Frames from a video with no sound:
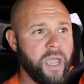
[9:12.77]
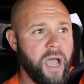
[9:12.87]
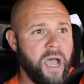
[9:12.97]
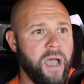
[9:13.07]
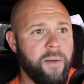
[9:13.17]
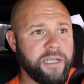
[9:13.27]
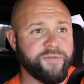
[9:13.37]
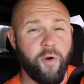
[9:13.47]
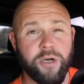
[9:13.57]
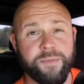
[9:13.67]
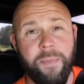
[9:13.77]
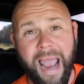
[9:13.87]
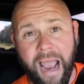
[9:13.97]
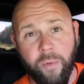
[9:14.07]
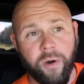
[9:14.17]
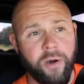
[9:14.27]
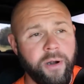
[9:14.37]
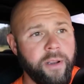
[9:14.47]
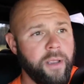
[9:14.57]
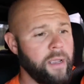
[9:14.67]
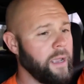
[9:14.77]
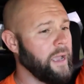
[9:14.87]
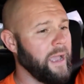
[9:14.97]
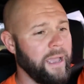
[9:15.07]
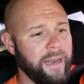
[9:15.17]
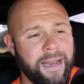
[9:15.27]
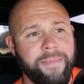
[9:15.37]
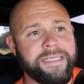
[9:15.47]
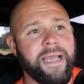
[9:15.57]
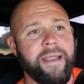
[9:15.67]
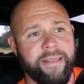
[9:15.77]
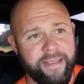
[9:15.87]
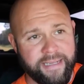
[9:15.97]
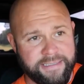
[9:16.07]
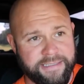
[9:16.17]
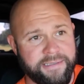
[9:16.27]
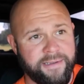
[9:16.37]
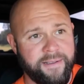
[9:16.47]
As far as power, let me tell you this.